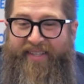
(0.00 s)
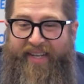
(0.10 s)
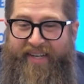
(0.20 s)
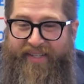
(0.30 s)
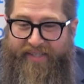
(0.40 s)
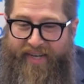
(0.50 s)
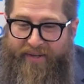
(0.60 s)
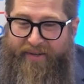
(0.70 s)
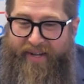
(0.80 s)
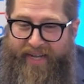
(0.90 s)
that it's
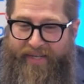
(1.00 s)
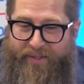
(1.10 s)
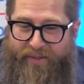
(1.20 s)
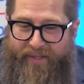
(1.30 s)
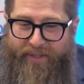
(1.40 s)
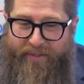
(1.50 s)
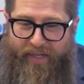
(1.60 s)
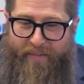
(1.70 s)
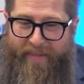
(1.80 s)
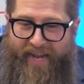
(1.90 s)
standardized so that you can
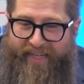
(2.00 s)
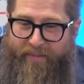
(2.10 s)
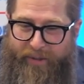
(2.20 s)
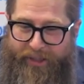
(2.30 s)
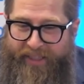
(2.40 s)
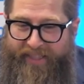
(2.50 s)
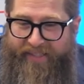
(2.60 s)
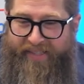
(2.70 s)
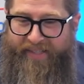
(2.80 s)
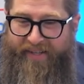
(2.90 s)
come back and the
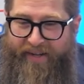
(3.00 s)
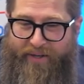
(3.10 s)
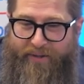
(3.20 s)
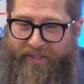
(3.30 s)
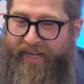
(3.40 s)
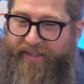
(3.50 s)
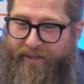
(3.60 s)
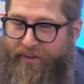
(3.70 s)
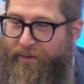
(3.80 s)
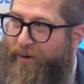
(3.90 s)
machines understand that
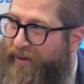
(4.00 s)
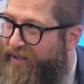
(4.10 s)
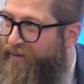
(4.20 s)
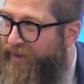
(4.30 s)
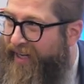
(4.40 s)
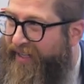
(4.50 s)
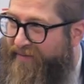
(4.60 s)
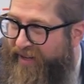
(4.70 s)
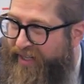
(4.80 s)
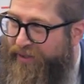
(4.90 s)
those are all interrelated
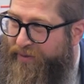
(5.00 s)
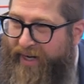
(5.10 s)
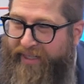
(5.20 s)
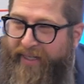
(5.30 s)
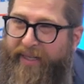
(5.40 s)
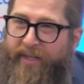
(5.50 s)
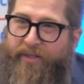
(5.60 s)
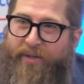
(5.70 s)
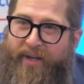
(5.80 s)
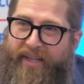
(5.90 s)
events, right?
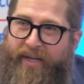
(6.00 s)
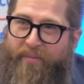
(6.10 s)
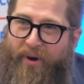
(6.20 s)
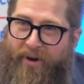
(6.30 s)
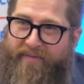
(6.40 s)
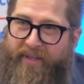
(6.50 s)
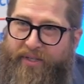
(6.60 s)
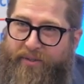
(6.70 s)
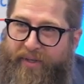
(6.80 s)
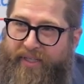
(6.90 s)
So I think part of
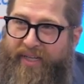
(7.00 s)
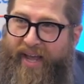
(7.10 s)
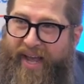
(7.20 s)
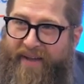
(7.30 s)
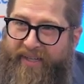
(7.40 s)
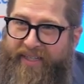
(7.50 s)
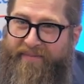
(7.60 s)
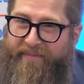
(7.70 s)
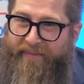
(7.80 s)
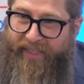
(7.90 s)
industry is
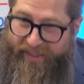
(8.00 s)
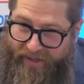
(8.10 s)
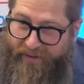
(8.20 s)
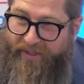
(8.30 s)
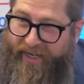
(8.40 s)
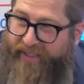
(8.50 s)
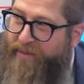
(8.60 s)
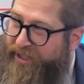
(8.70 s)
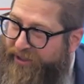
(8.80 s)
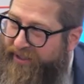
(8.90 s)
understanding the
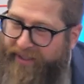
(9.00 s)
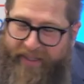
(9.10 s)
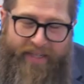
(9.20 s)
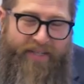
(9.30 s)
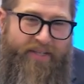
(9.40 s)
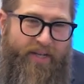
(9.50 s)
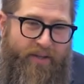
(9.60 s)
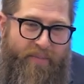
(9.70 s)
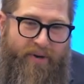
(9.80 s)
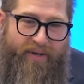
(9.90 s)
mission. The
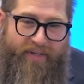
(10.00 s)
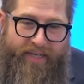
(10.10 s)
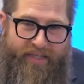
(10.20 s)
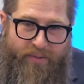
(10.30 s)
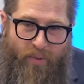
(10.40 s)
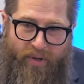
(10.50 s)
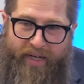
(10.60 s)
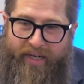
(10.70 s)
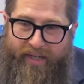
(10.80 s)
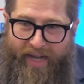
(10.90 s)
other part is
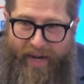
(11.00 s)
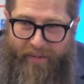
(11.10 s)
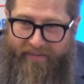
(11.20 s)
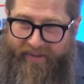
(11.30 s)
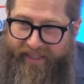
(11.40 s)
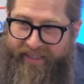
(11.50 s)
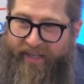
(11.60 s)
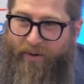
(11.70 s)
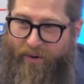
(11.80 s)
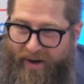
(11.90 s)
working collaboratively
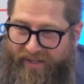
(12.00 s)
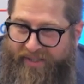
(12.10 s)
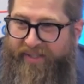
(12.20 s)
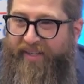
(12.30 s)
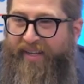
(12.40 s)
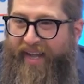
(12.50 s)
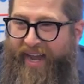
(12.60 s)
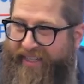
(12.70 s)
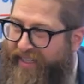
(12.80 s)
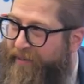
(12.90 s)
across
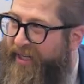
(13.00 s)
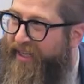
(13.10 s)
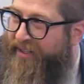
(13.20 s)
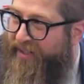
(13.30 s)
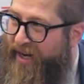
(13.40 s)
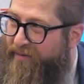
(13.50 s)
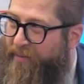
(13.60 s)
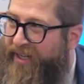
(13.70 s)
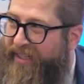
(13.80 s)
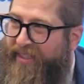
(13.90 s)
academia, the
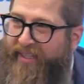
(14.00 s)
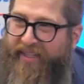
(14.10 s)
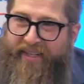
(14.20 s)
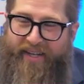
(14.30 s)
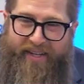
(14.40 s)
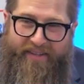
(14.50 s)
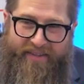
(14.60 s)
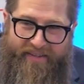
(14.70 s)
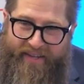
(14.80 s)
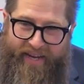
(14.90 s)
government,
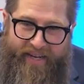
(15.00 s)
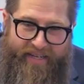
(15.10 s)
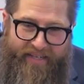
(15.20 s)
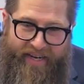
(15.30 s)
and